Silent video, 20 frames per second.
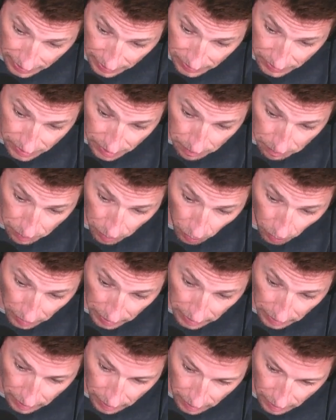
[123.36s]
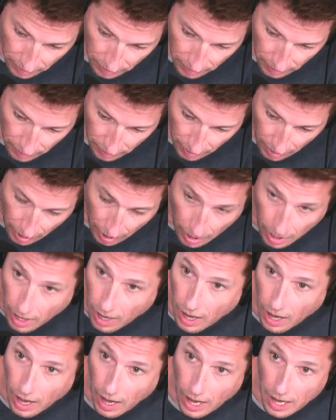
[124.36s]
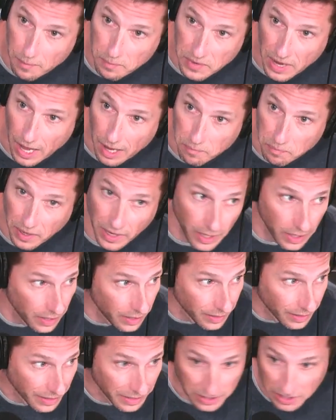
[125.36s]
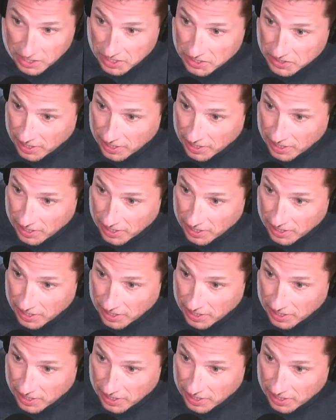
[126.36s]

at some point I'm not paying any